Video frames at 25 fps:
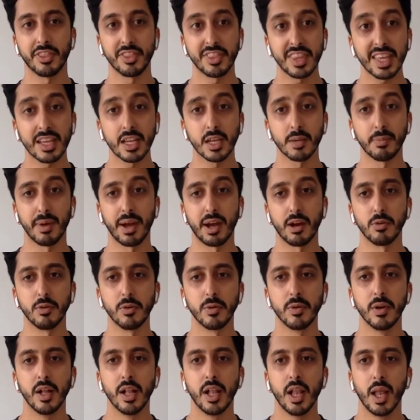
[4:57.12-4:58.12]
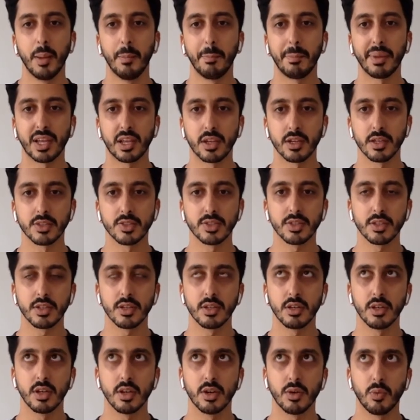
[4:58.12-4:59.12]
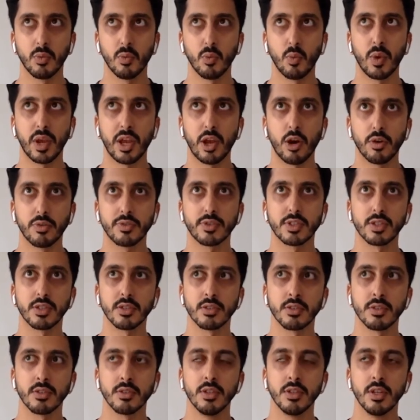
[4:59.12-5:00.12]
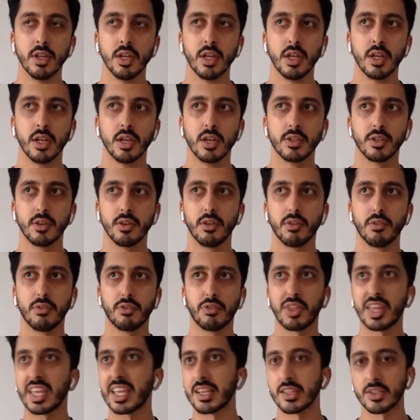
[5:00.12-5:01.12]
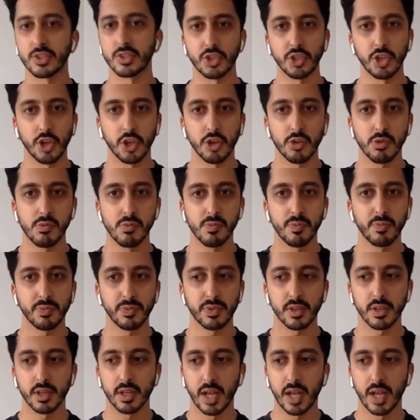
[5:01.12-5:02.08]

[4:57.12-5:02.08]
and think about, because we often think it's new.